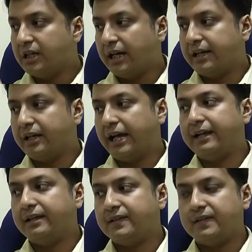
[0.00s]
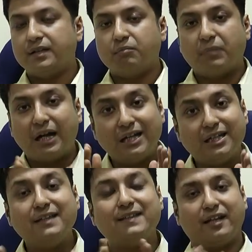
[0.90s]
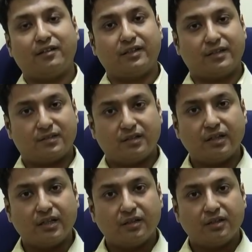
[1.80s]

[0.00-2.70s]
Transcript: And this is a multi-centric study.